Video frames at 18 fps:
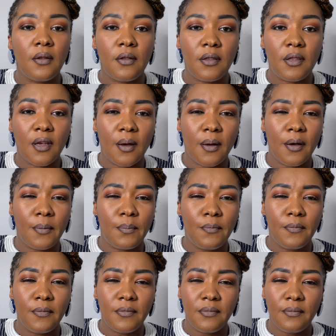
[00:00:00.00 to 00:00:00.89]
the
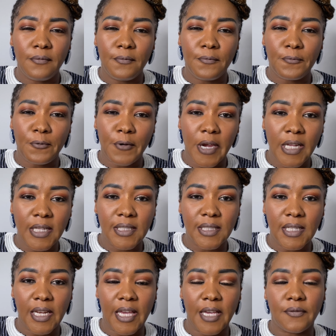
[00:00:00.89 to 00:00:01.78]
freed
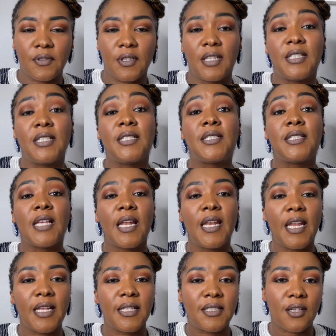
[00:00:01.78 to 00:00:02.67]
slaves, the
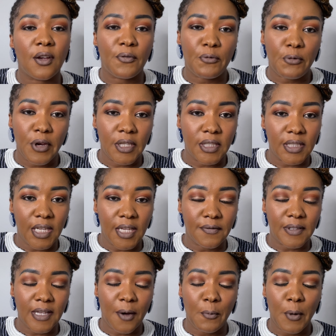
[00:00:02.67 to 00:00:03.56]
descendants of free slaves
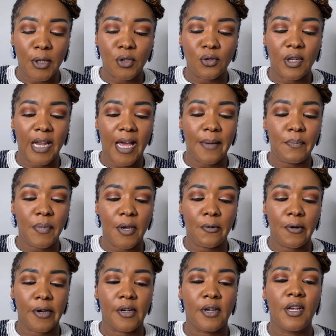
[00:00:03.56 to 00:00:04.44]
that went to
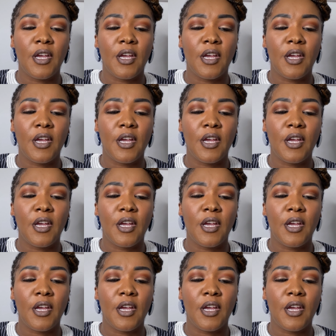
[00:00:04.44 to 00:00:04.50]
Liberia,